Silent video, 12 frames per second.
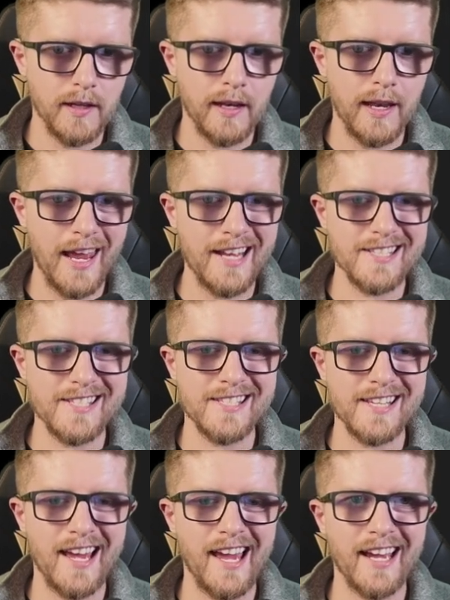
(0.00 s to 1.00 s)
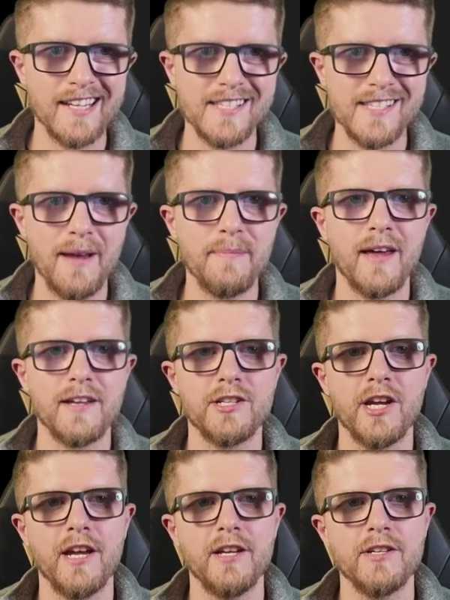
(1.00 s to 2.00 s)
let's accept that
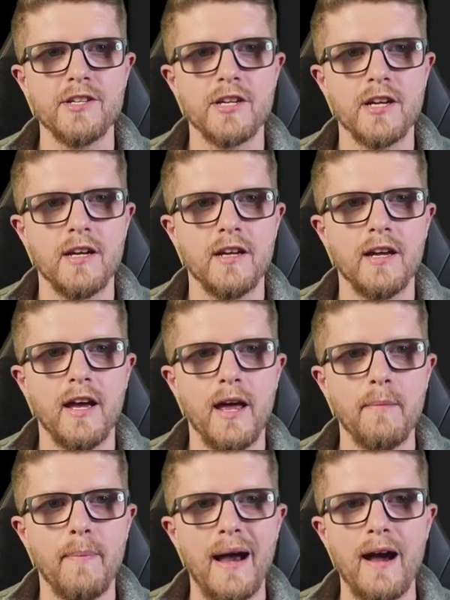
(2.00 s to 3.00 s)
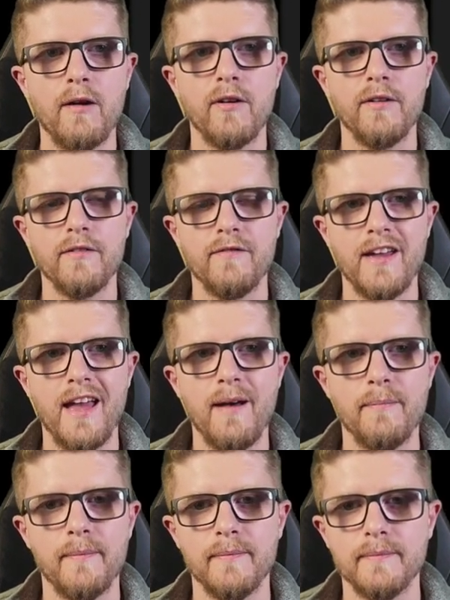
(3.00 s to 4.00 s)
change and power on the VM.